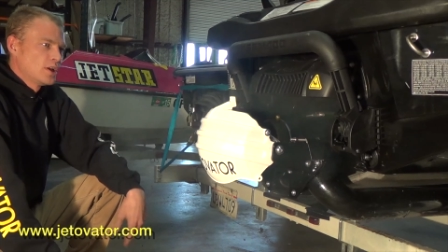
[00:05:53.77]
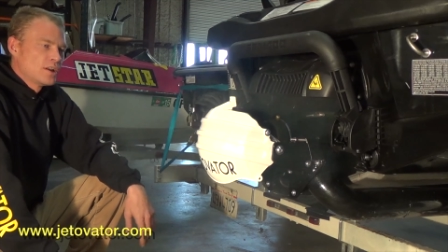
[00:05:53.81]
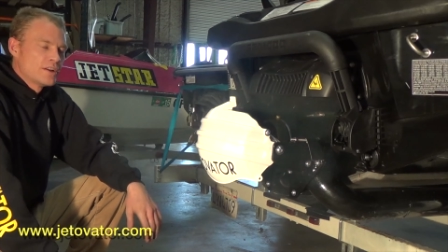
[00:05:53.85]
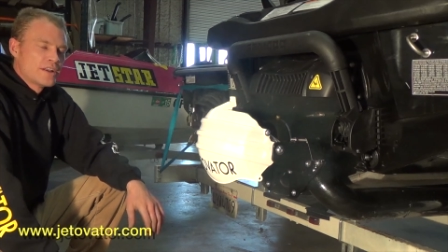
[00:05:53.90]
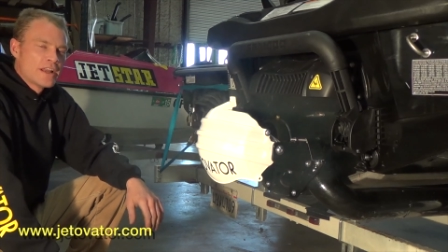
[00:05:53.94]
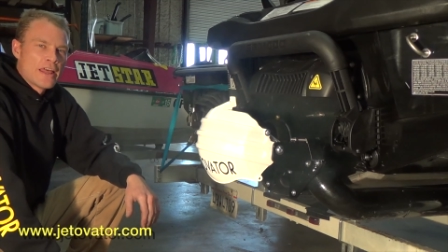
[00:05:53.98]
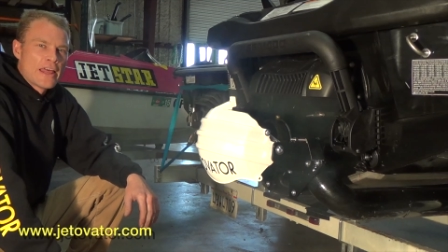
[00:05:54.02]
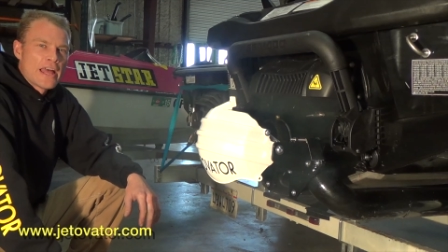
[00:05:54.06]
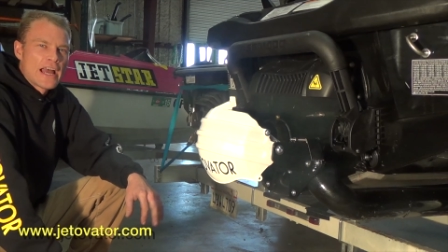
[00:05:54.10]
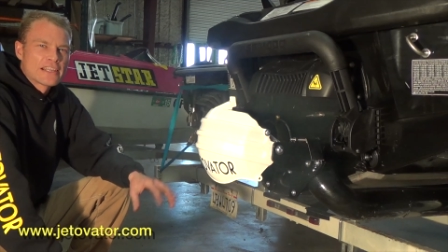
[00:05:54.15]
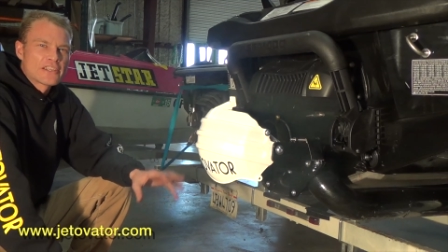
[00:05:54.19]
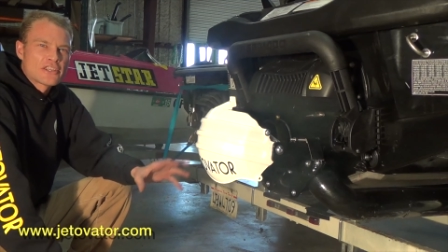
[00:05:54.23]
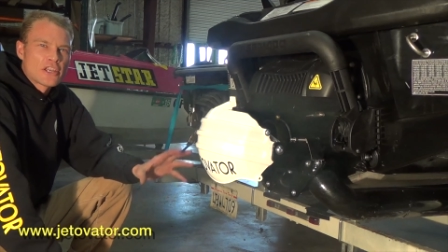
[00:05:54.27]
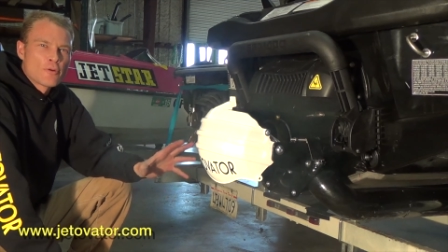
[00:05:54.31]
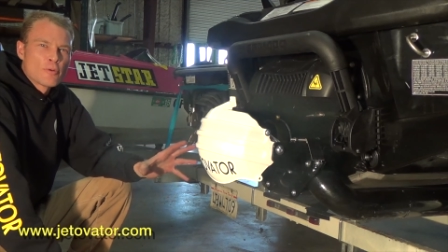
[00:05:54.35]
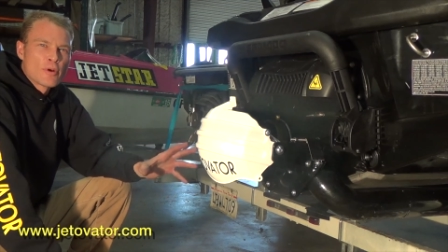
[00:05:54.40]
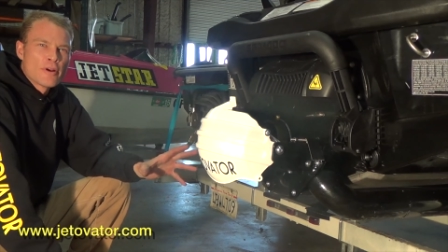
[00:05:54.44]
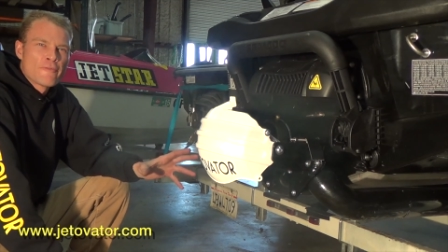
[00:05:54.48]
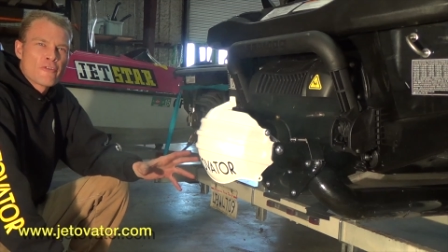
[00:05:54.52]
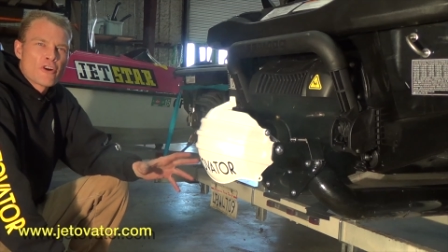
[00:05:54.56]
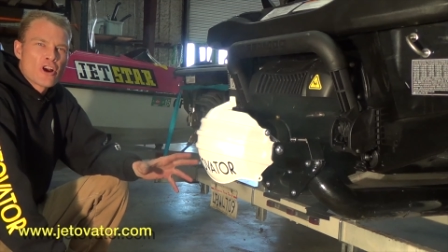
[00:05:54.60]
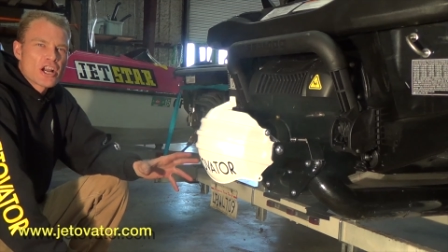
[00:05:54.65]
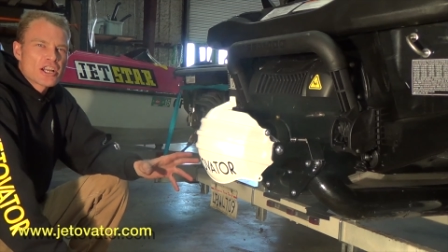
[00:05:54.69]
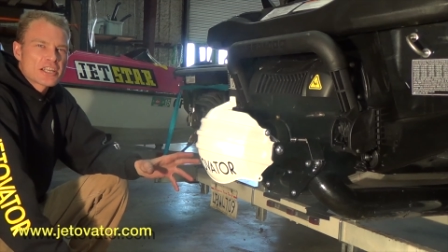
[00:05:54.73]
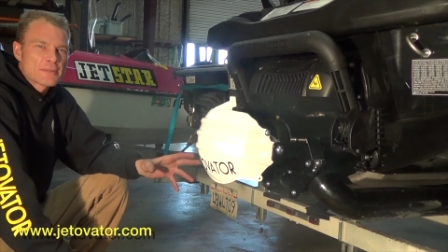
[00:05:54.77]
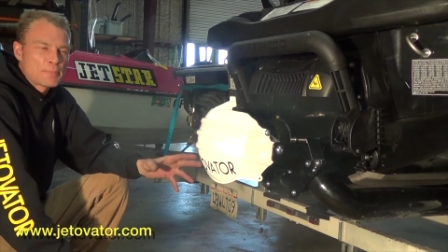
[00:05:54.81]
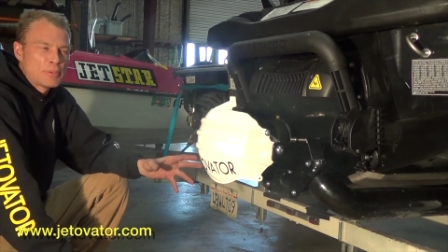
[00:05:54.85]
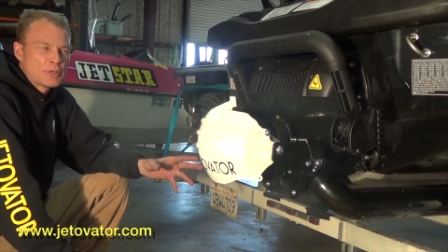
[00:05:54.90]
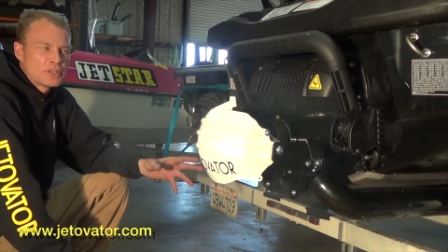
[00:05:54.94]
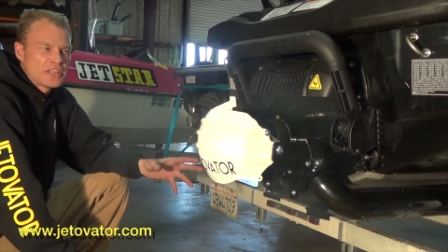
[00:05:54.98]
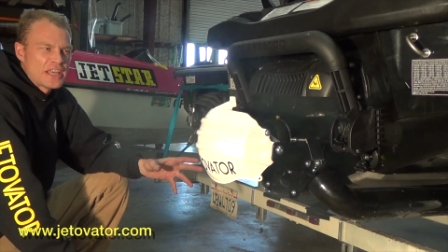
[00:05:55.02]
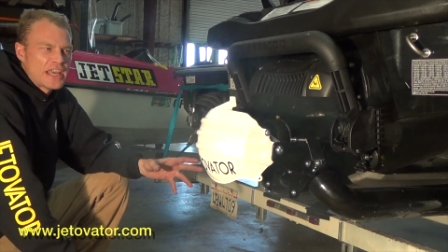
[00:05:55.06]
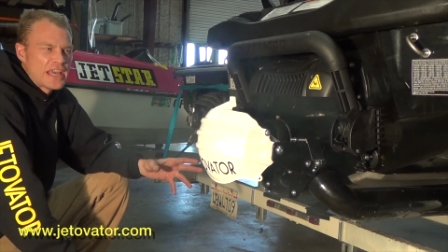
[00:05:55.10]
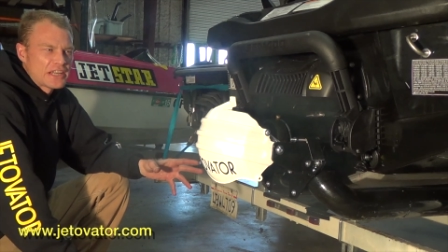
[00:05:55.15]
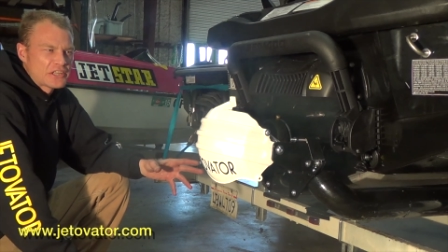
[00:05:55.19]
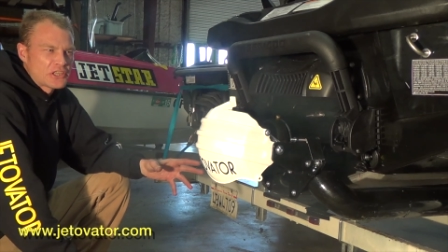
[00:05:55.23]
that's a reverse
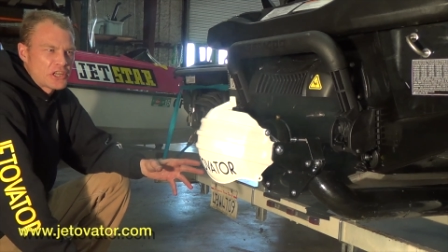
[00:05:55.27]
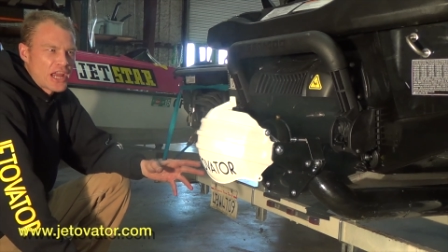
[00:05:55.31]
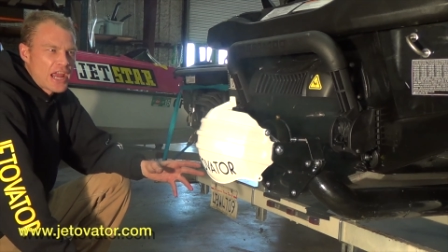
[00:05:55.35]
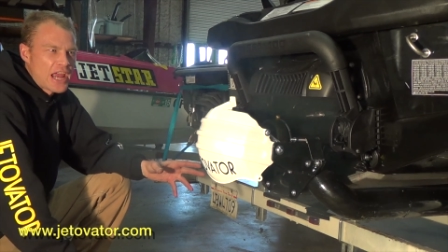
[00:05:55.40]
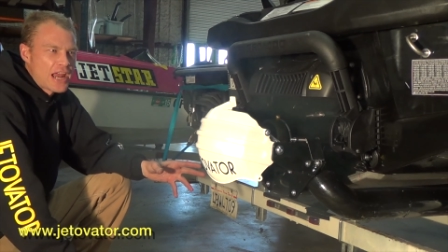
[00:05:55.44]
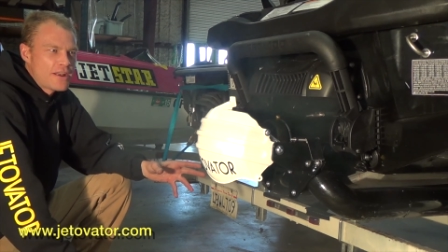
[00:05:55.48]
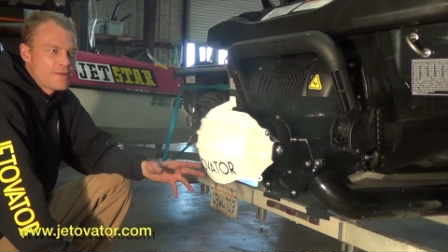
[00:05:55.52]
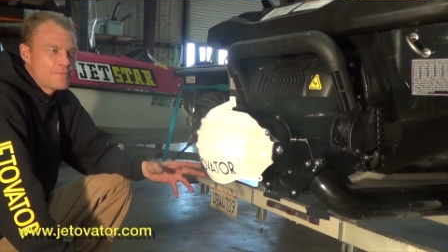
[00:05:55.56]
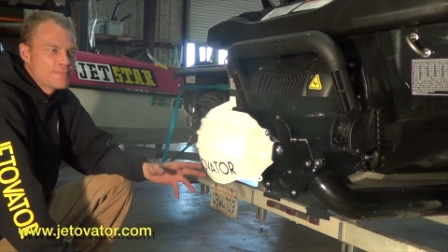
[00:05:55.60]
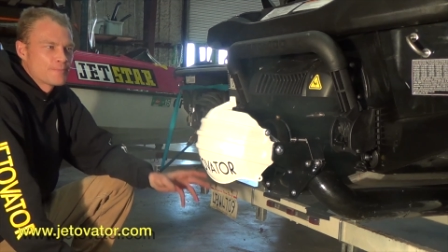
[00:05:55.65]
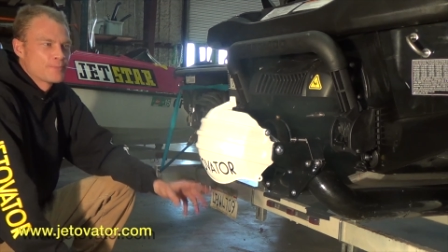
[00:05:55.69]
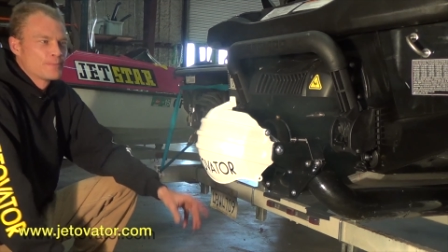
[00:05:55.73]
position.